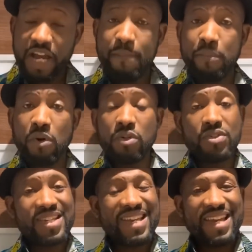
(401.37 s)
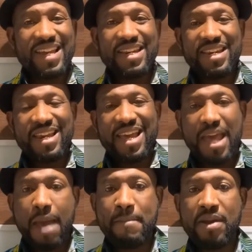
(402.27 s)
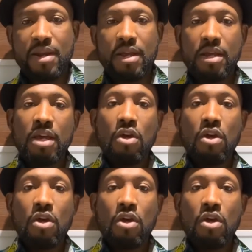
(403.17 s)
airport in Emene,